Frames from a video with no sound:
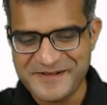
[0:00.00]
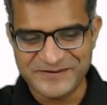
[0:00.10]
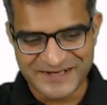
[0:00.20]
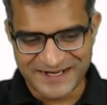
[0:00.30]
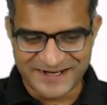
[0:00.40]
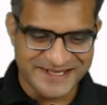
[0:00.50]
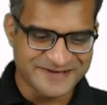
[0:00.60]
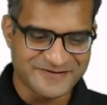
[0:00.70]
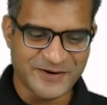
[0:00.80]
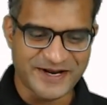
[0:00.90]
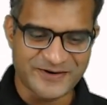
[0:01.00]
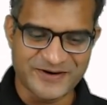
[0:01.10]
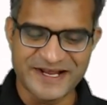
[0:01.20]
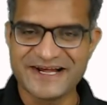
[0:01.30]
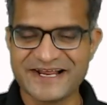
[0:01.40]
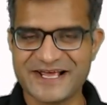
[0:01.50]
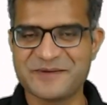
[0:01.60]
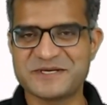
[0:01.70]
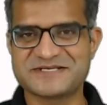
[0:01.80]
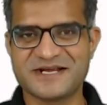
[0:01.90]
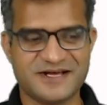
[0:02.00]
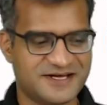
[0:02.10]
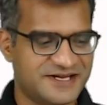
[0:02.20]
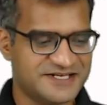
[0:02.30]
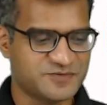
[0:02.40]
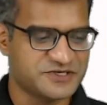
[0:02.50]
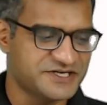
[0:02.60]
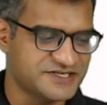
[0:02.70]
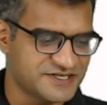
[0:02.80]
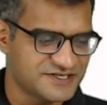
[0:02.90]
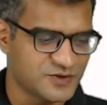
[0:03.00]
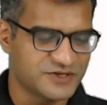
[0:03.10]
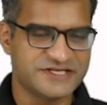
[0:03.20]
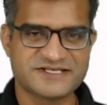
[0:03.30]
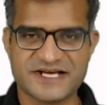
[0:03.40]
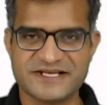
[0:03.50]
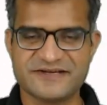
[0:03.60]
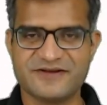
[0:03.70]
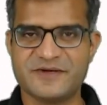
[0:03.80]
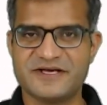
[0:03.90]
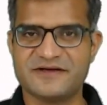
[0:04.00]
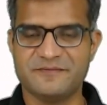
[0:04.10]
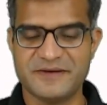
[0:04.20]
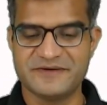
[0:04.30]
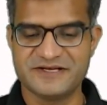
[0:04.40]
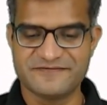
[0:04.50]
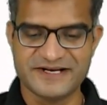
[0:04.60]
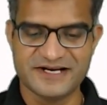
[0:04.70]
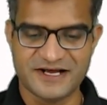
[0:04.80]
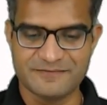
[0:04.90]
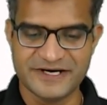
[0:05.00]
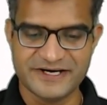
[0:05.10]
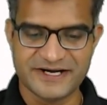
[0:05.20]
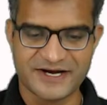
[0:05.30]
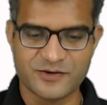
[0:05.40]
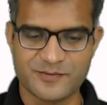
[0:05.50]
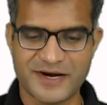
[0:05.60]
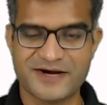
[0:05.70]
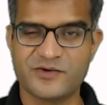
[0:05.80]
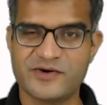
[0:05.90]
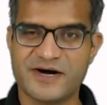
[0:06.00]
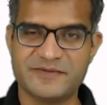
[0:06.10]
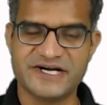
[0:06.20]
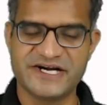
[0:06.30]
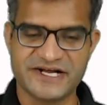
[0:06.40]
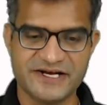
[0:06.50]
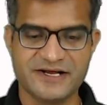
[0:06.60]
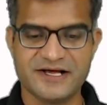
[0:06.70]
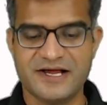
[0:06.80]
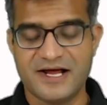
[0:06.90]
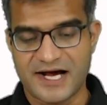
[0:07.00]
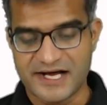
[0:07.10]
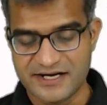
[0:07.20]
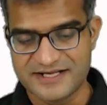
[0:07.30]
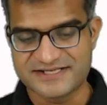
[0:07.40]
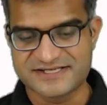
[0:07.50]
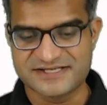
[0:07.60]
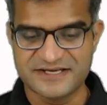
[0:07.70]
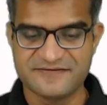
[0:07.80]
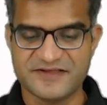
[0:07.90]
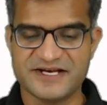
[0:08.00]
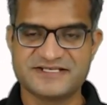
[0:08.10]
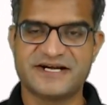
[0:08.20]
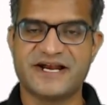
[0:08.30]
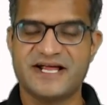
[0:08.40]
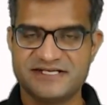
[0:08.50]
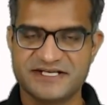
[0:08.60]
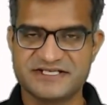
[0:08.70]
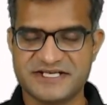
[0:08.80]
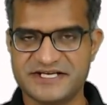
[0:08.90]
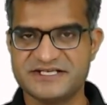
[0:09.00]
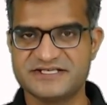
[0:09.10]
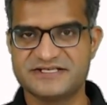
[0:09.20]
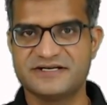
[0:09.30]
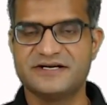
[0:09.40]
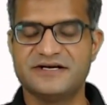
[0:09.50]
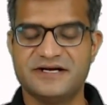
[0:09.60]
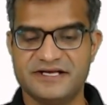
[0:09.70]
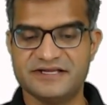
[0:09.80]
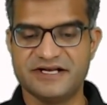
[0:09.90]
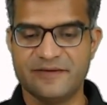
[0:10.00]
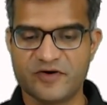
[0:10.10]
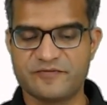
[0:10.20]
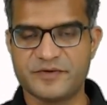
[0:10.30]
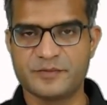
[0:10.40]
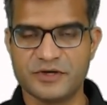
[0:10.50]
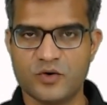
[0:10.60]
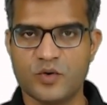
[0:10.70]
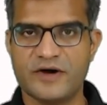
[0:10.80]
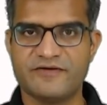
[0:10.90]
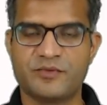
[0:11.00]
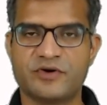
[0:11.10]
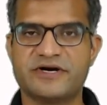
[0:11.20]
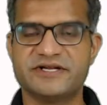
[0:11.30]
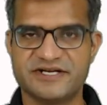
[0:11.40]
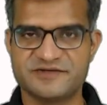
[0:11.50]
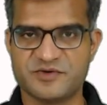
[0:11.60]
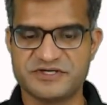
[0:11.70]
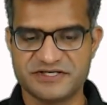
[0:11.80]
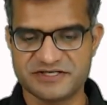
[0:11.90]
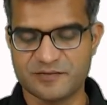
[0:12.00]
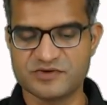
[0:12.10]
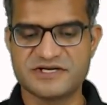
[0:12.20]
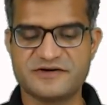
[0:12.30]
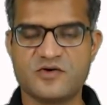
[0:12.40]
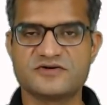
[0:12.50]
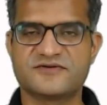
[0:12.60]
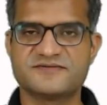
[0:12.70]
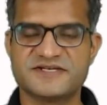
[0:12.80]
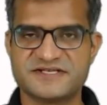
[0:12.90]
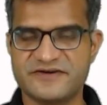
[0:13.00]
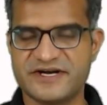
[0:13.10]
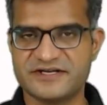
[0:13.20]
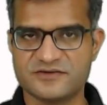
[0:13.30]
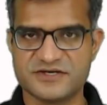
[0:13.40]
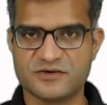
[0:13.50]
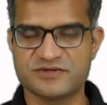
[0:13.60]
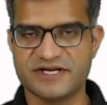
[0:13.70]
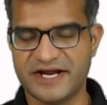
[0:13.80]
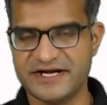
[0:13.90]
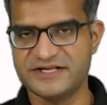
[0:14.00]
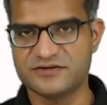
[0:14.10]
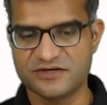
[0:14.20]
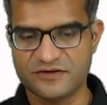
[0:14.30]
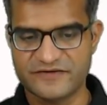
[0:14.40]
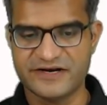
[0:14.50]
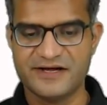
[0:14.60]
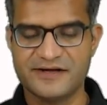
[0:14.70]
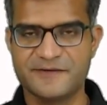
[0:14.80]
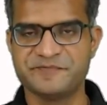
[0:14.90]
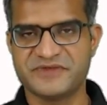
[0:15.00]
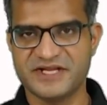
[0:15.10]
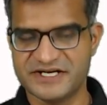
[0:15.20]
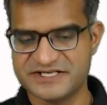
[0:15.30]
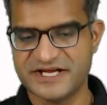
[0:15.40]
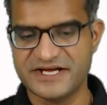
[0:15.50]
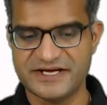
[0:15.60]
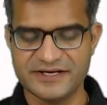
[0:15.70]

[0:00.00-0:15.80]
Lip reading: I think we got around 80k response sheets. So this I think will be maybe the final update. I don't plan to update it again, unless if there is a drastic change in the number of people who have uploaded their response sheets. Suppose it goes from say 78,000 to say 90,000 or 1 lakh. That is A.